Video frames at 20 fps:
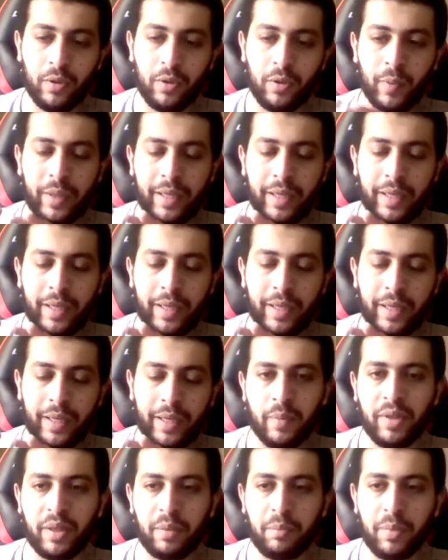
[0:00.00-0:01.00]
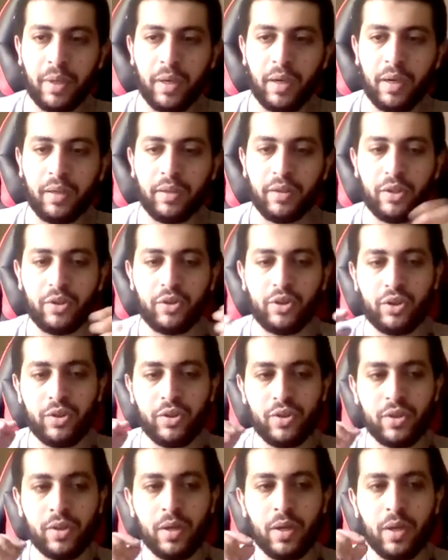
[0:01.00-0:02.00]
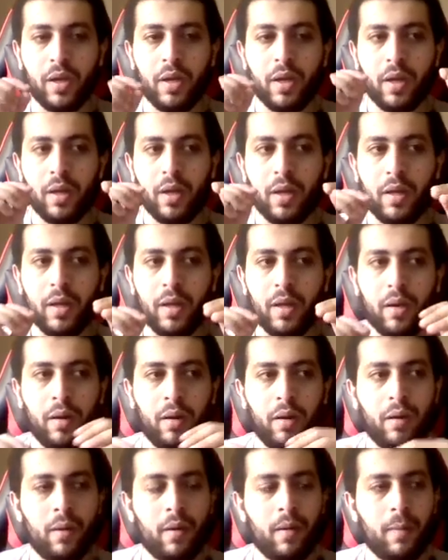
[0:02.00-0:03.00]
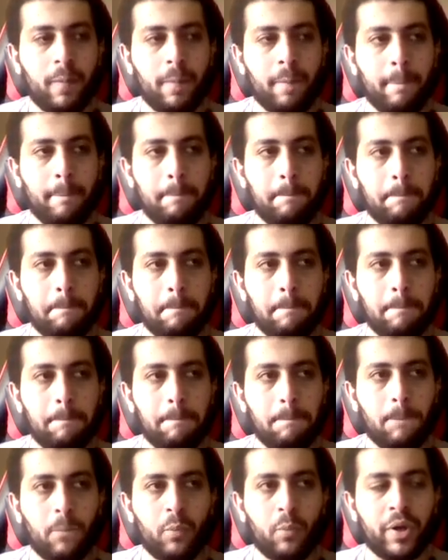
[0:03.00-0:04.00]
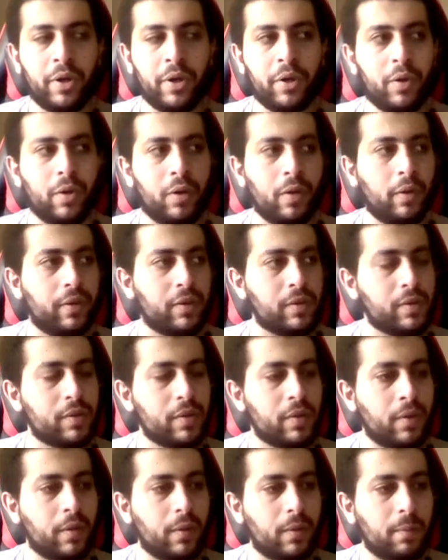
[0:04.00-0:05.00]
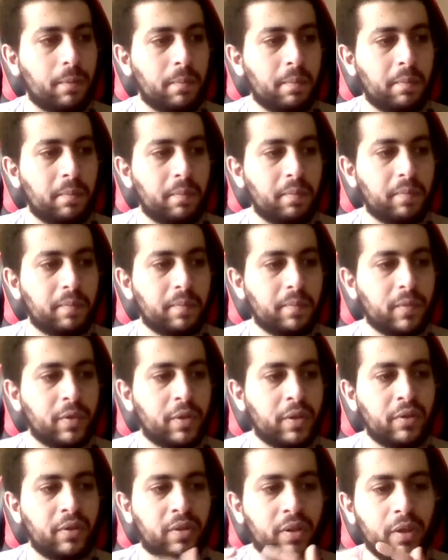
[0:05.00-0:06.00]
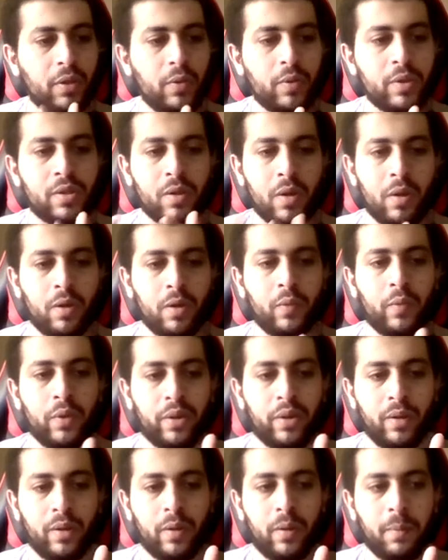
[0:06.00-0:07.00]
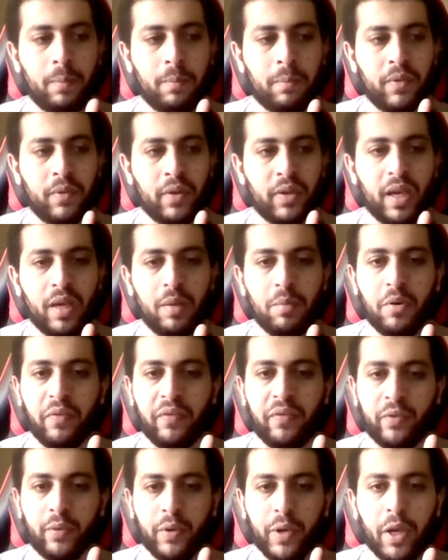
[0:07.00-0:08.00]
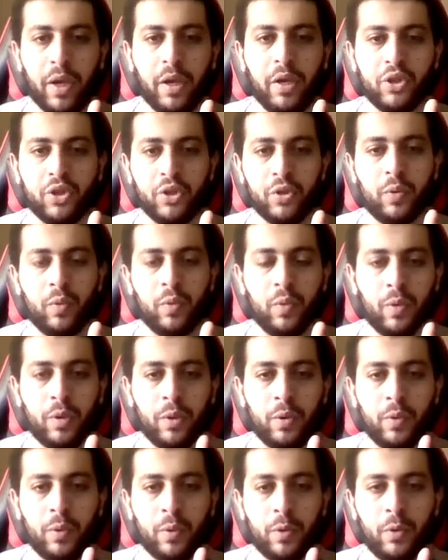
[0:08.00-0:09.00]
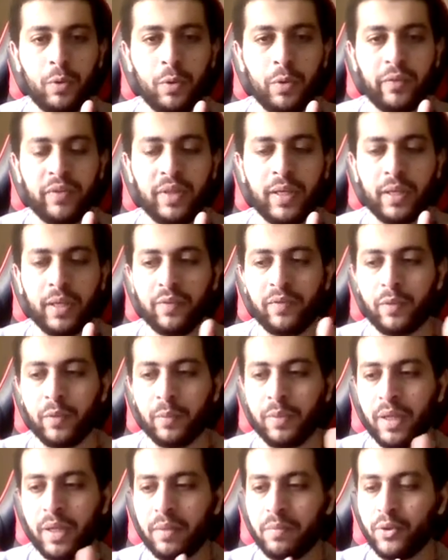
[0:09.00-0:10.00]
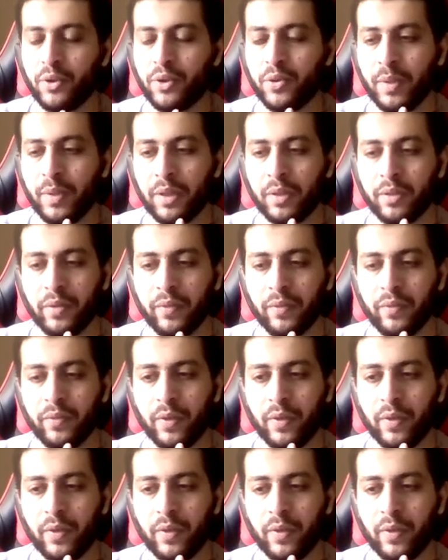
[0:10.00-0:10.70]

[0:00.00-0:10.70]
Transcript: know, I want to leave something behind that just um what do you call this, continues on with the game of creation, or all of that from that perspective.